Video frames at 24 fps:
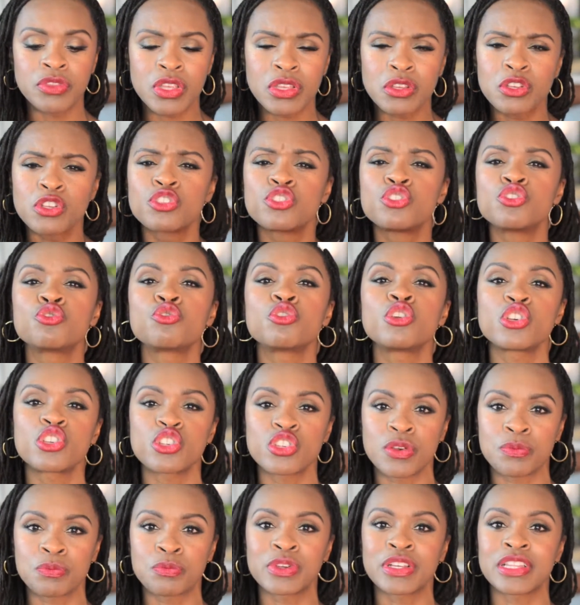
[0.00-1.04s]

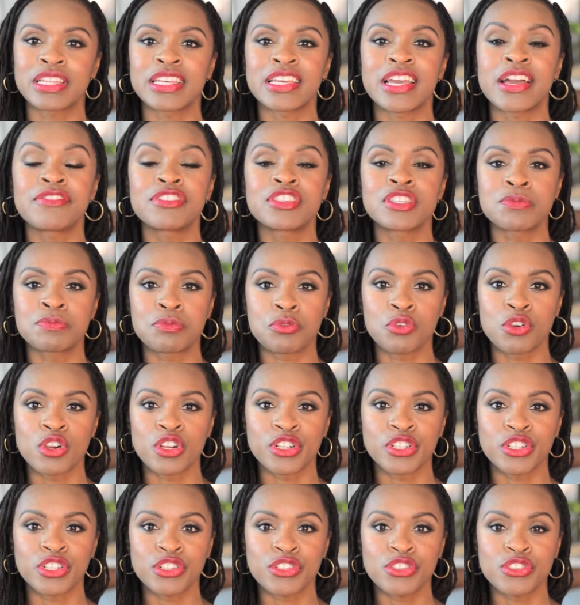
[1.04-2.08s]
consortium really of
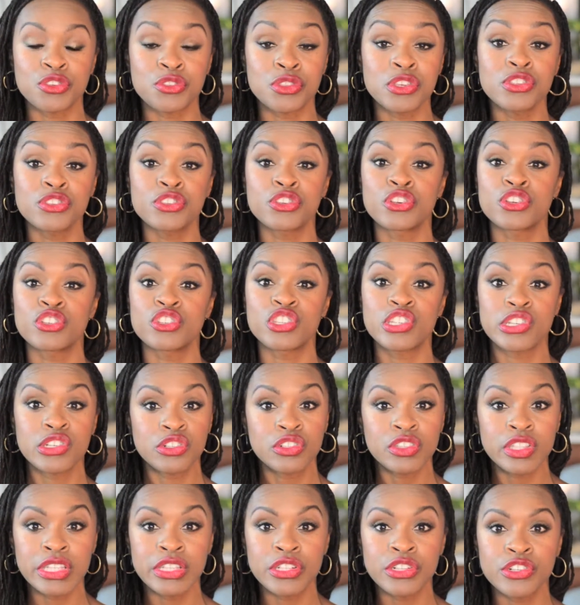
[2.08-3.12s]
supporters. So these are your
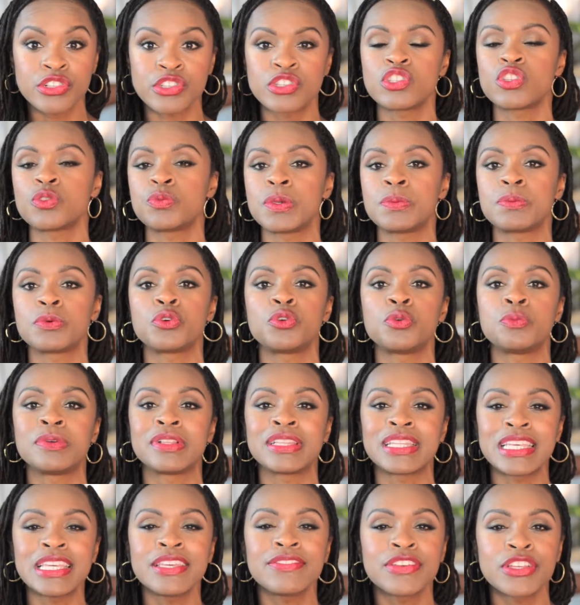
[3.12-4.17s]
cheerleaders, these are people who
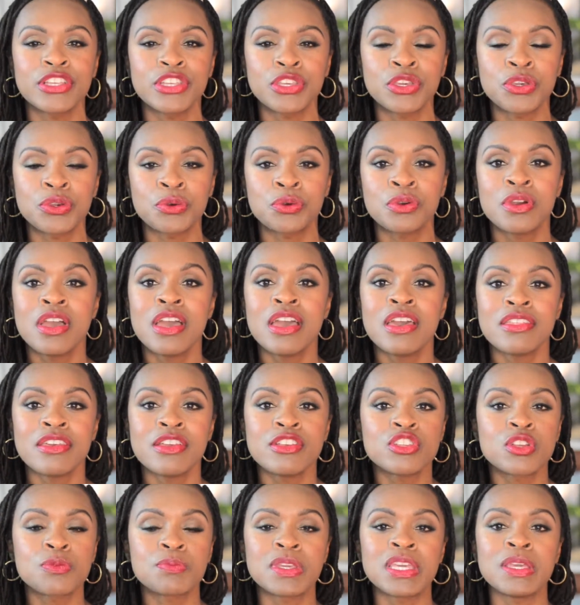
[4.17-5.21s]
believe in you,
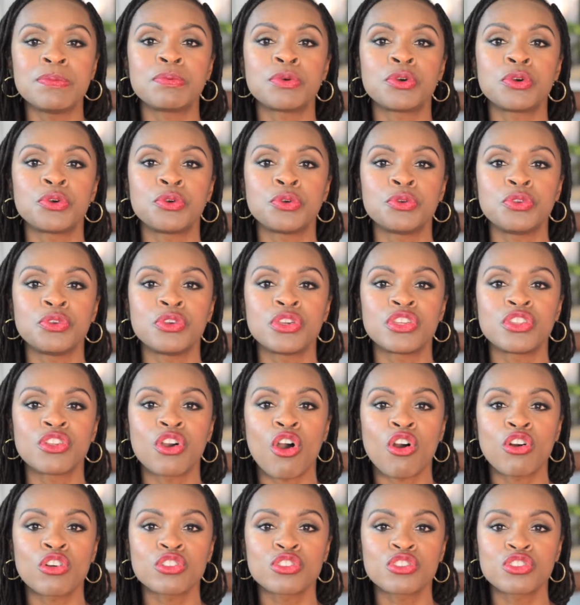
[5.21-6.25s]
these are people who you can
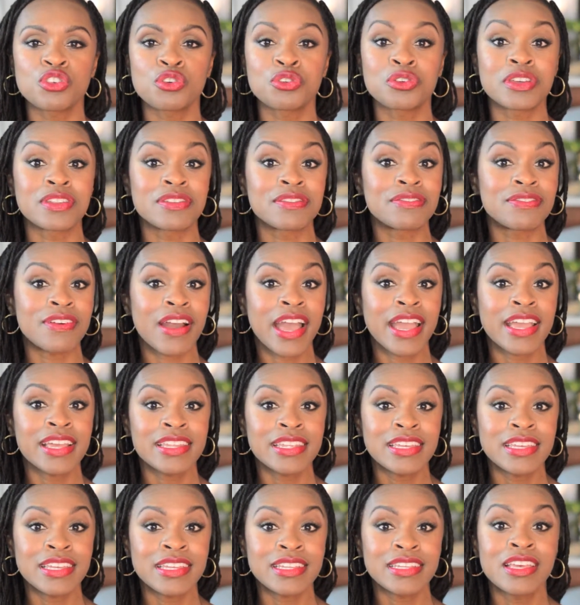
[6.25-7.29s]
also confide
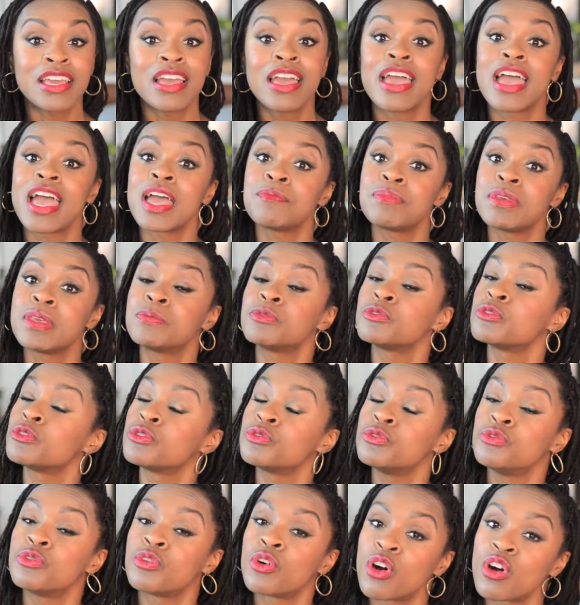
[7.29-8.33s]
in, and people
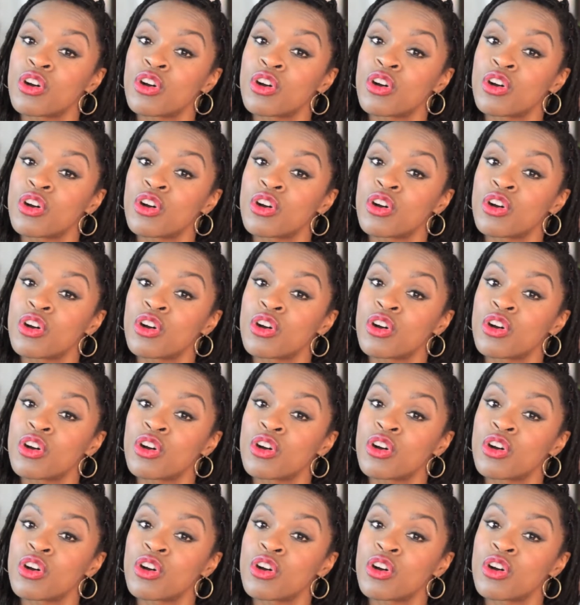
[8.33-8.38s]
who will